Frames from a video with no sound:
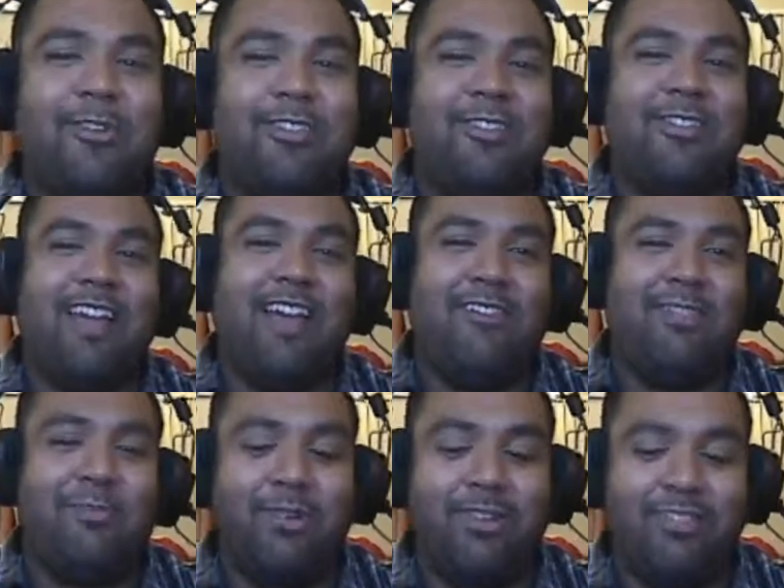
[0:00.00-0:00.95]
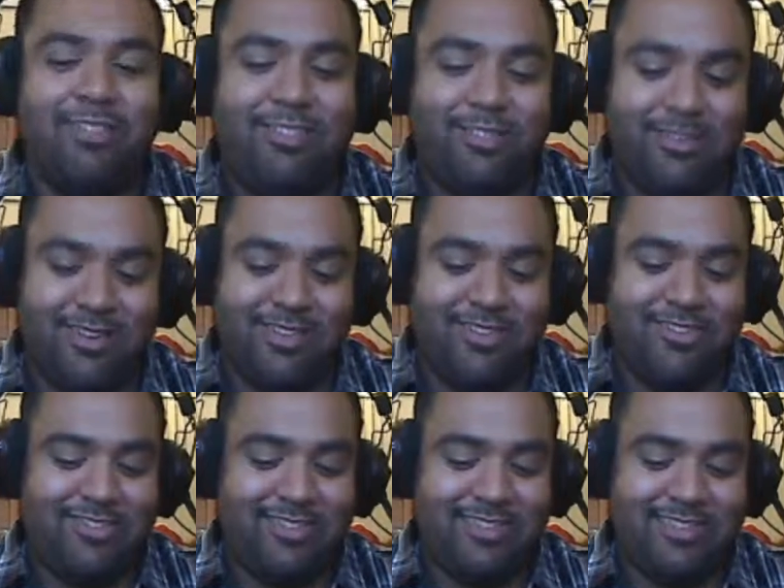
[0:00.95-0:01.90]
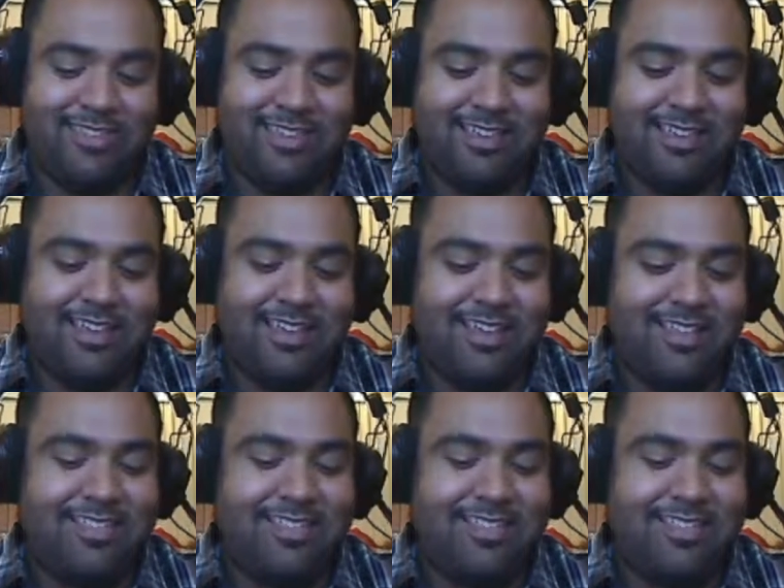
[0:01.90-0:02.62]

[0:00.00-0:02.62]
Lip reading: you'd have to put into it. It's